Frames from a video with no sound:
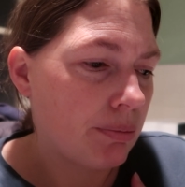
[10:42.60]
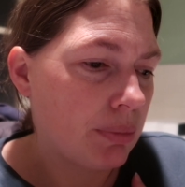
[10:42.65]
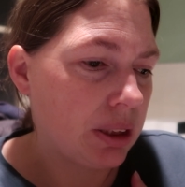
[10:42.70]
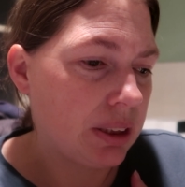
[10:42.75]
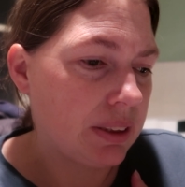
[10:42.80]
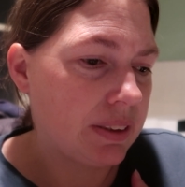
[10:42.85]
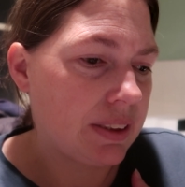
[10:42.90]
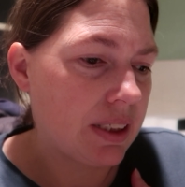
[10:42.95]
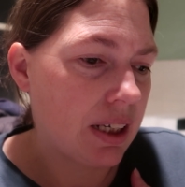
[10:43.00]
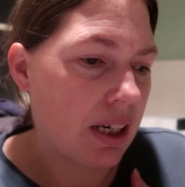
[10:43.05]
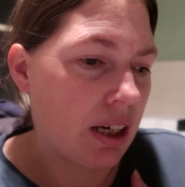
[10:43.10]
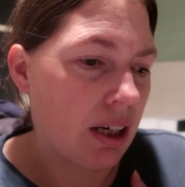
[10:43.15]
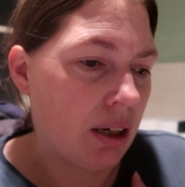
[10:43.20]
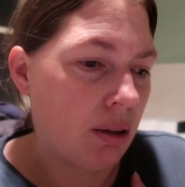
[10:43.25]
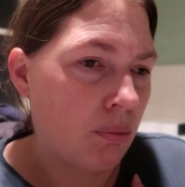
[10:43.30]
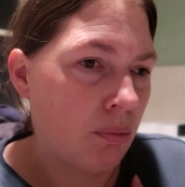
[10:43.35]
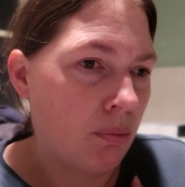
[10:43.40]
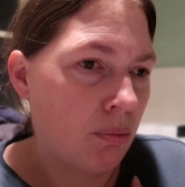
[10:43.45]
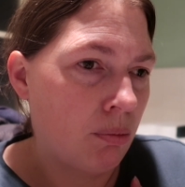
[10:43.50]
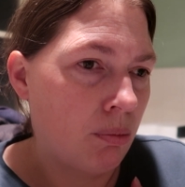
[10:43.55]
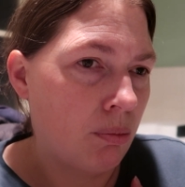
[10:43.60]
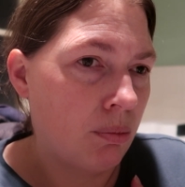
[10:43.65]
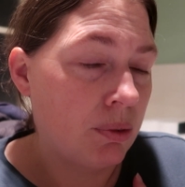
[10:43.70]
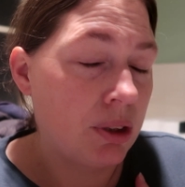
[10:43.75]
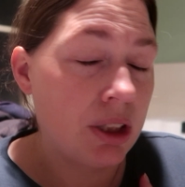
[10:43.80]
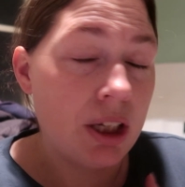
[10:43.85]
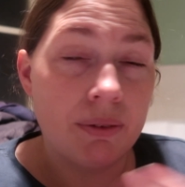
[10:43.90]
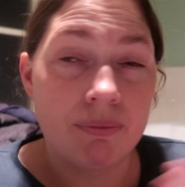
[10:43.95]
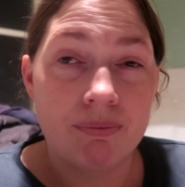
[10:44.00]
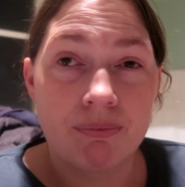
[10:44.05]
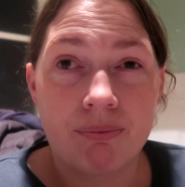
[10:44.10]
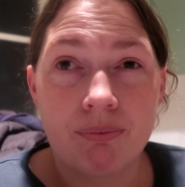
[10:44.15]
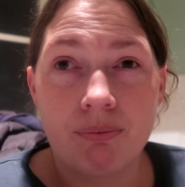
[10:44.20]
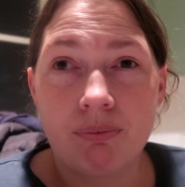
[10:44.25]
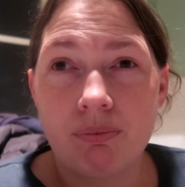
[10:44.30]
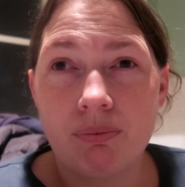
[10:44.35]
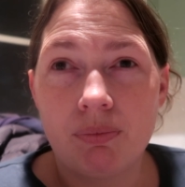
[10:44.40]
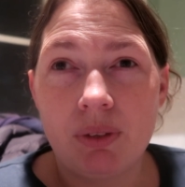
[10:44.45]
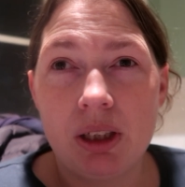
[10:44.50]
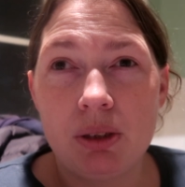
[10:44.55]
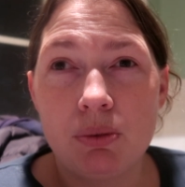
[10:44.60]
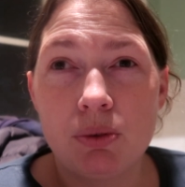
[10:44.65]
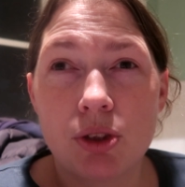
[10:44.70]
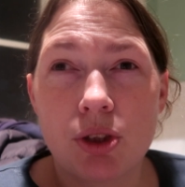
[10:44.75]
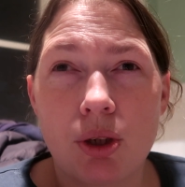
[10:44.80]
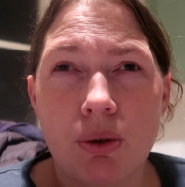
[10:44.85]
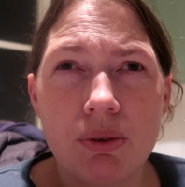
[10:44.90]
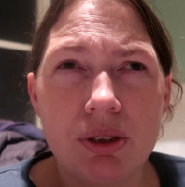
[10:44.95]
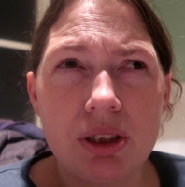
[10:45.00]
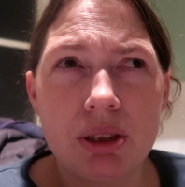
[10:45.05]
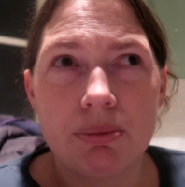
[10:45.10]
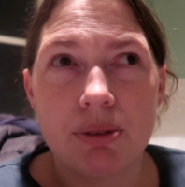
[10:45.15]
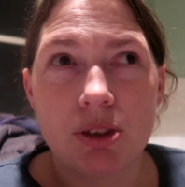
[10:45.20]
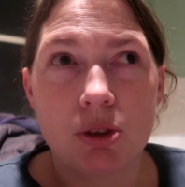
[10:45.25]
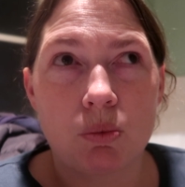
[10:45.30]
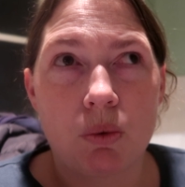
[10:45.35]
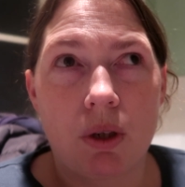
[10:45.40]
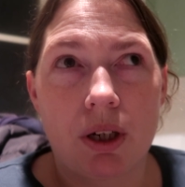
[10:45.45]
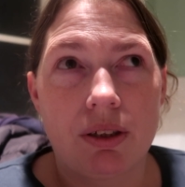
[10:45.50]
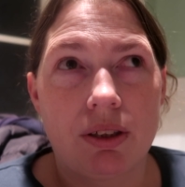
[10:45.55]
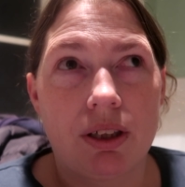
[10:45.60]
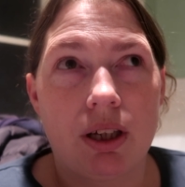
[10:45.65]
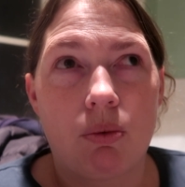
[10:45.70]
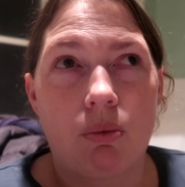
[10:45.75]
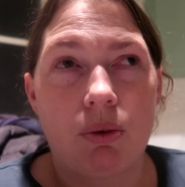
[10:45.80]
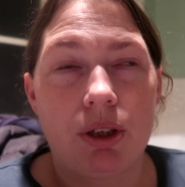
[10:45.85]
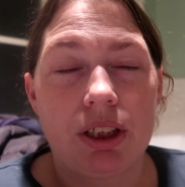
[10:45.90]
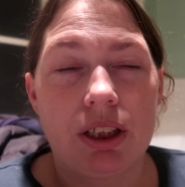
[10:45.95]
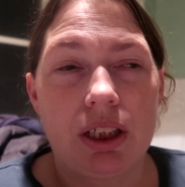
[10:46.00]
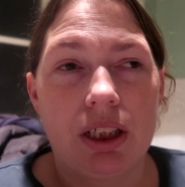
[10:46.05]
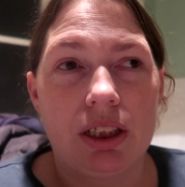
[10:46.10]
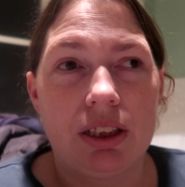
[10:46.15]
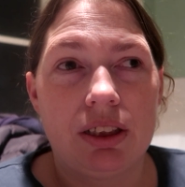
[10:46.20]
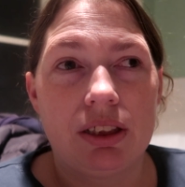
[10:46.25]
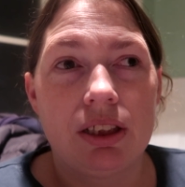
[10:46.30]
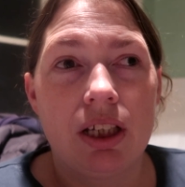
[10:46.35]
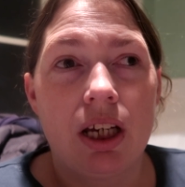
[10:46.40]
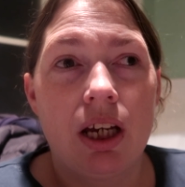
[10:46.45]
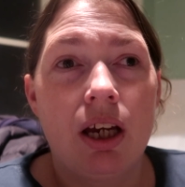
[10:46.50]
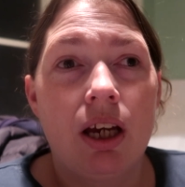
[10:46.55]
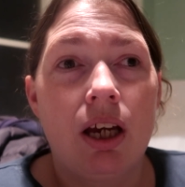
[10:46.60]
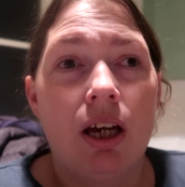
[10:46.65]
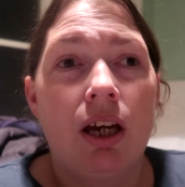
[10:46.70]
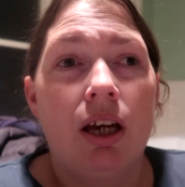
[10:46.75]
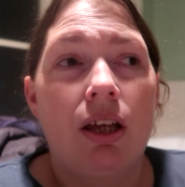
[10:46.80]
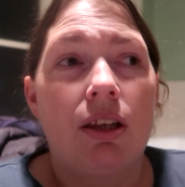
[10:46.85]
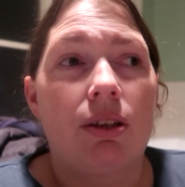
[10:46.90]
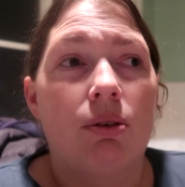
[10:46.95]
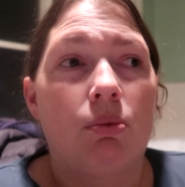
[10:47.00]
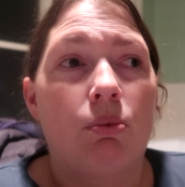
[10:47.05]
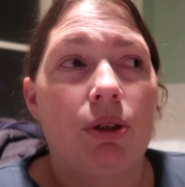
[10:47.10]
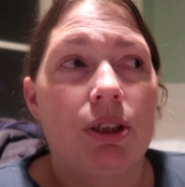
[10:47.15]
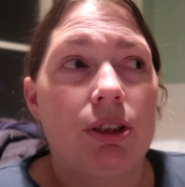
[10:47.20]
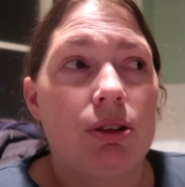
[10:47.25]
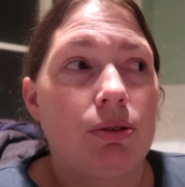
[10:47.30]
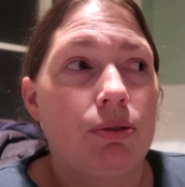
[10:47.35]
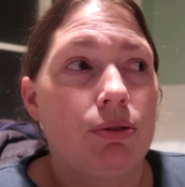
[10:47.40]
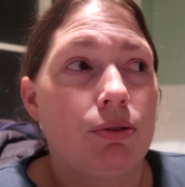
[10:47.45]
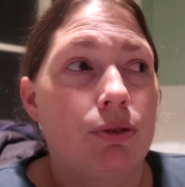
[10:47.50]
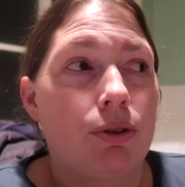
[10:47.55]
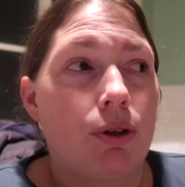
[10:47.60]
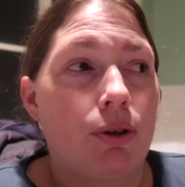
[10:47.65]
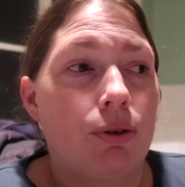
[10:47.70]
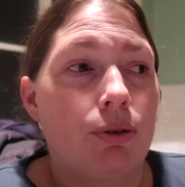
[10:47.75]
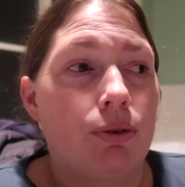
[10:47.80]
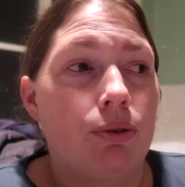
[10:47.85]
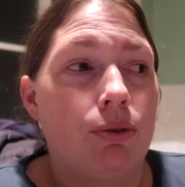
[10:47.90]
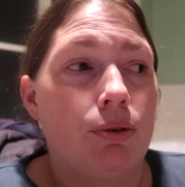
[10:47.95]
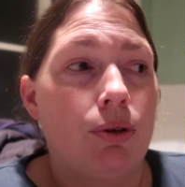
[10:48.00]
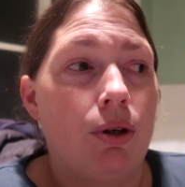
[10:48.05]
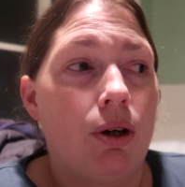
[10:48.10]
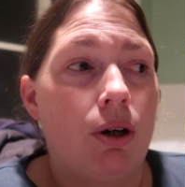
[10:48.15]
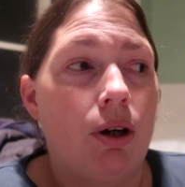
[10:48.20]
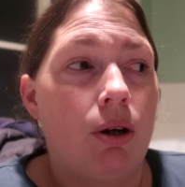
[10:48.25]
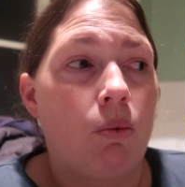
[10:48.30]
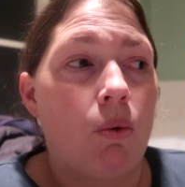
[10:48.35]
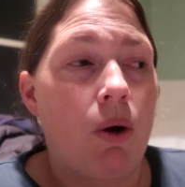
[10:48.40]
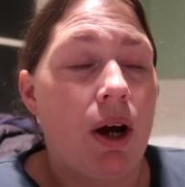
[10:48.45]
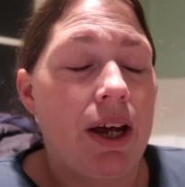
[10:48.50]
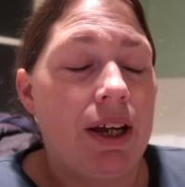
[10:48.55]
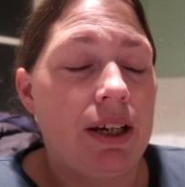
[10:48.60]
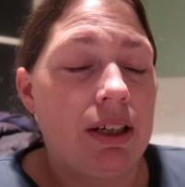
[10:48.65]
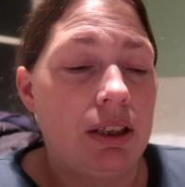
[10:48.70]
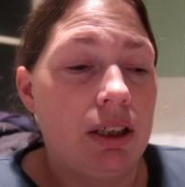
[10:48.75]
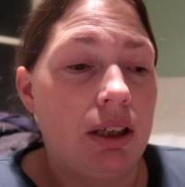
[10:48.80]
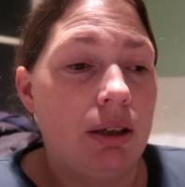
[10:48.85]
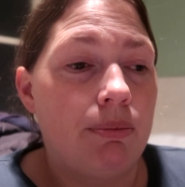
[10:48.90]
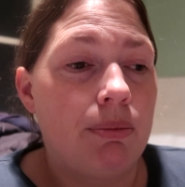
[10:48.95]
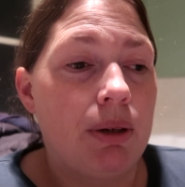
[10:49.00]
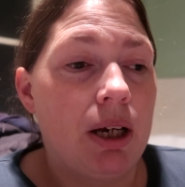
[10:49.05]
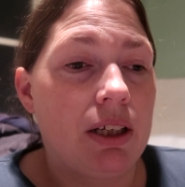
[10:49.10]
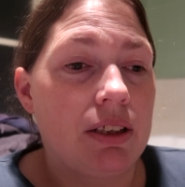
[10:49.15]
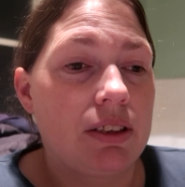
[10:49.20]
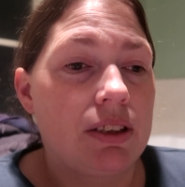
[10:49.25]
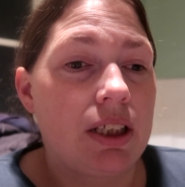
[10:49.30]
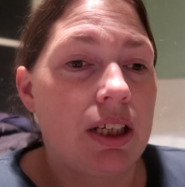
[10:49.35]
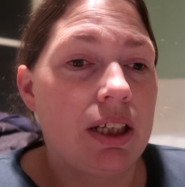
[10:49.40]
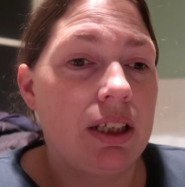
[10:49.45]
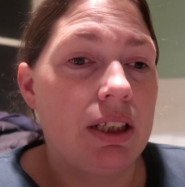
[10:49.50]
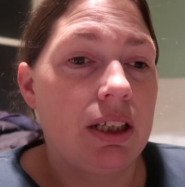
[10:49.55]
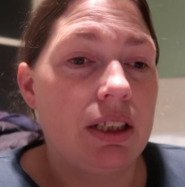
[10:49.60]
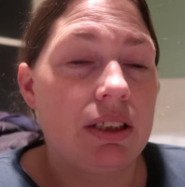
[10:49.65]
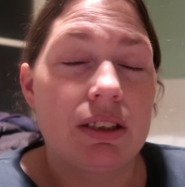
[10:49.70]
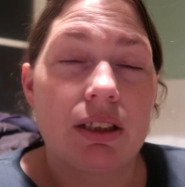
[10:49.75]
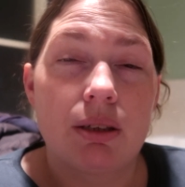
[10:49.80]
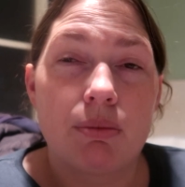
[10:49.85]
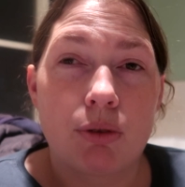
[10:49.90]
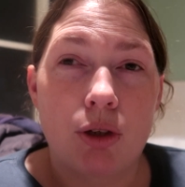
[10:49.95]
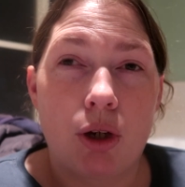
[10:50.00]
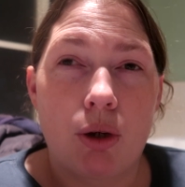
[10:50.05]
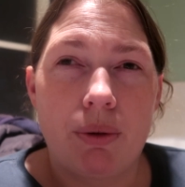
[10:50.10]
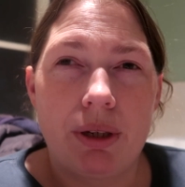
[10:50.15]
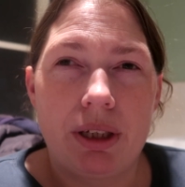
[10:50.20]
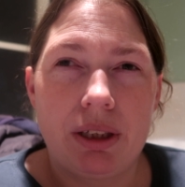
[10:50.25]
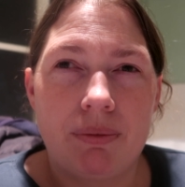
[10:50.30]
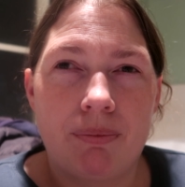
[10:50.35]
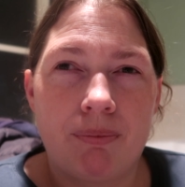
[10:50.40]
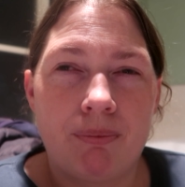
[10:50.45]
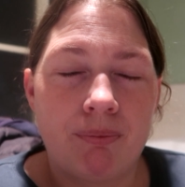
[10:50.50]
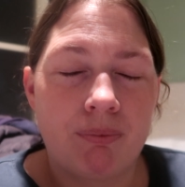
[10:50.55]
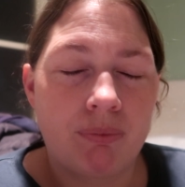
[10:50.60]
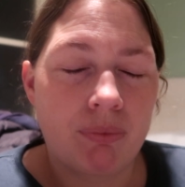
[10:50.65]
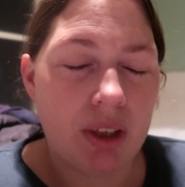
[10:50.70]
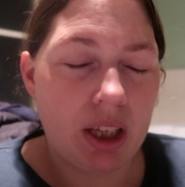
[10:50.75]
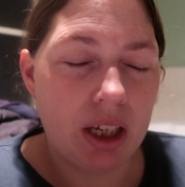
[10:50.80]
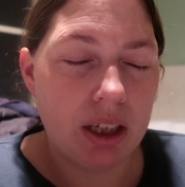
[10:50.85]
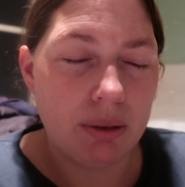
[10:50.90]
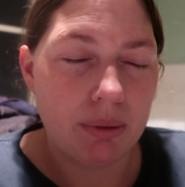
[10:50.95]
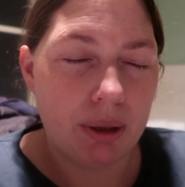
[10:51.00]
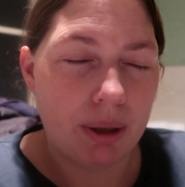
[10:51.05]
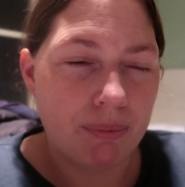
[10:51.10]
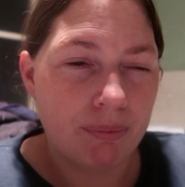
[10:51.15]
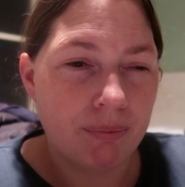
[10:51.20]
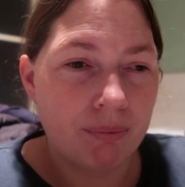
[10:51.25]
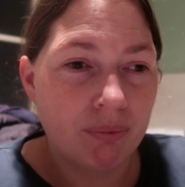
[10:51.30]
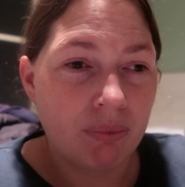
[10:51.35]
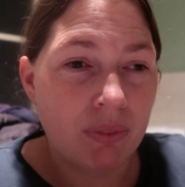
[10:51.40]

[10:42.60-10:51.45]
But um, yeah, he was going to miss one that weekend that we couldn't go away, but he ended up going anyway.